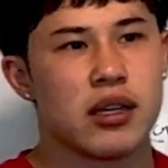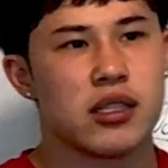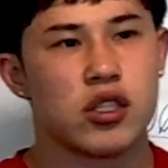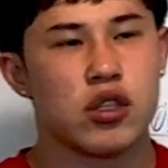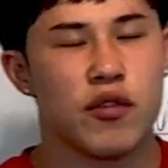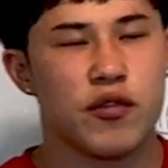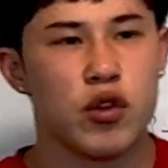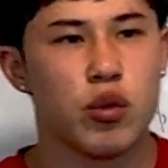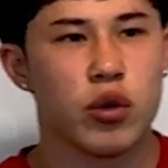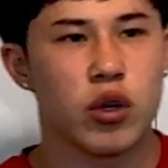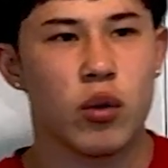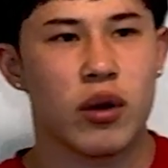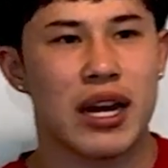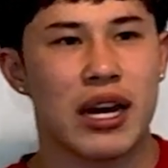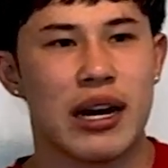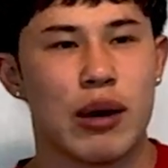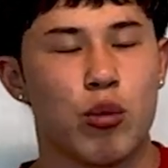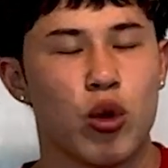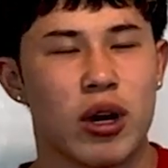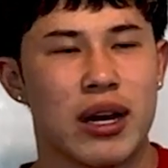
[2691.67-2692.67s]
So if you were
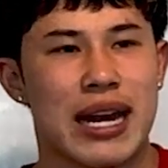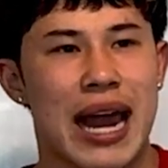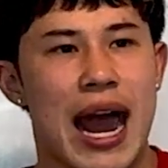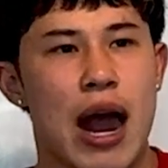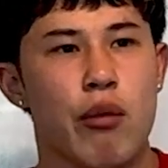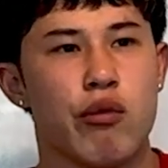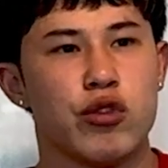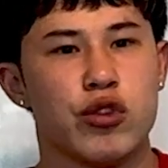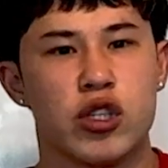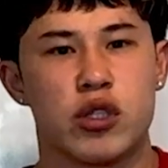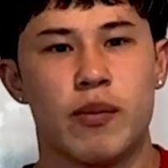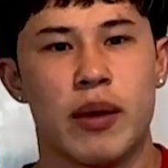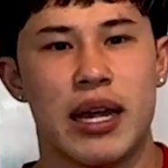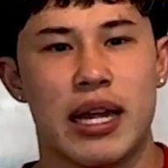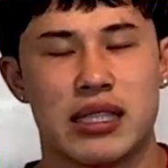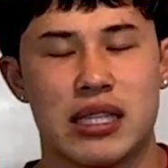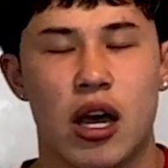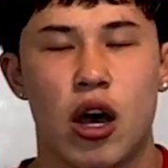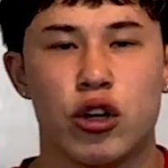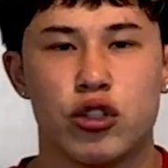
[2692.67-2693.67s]
to work an hour,
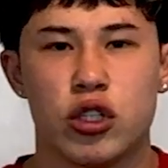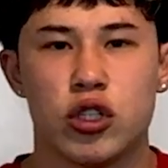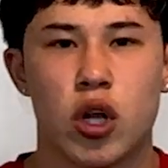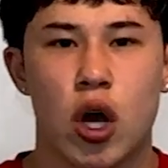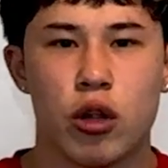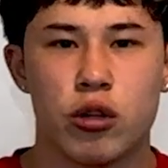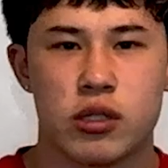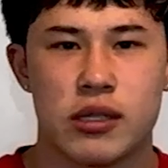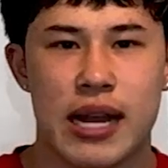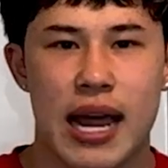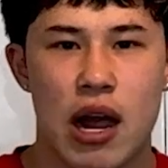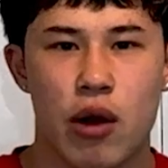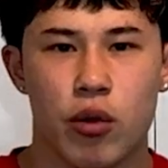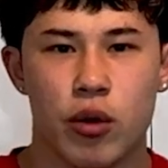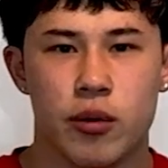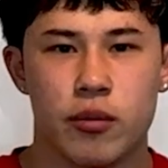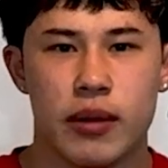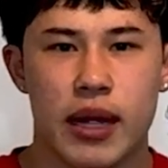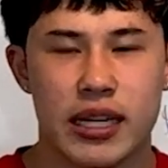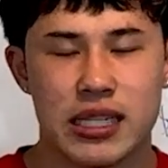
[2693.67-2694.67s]
it's $100 an
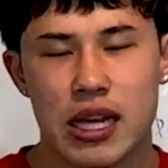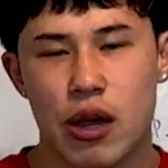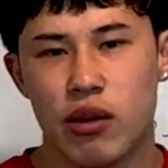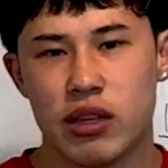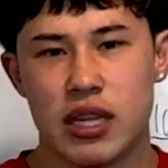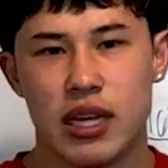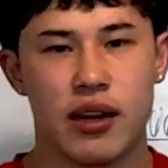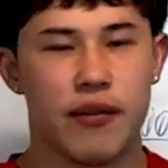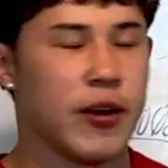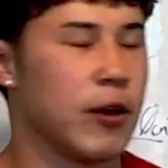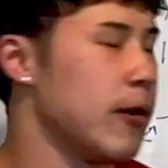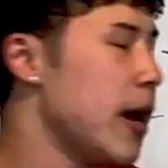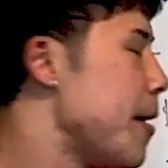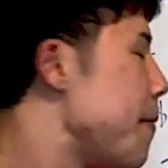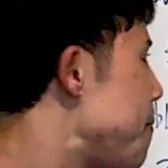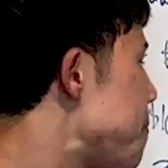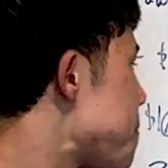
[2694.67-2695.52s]
hour. That's how I think of it, right?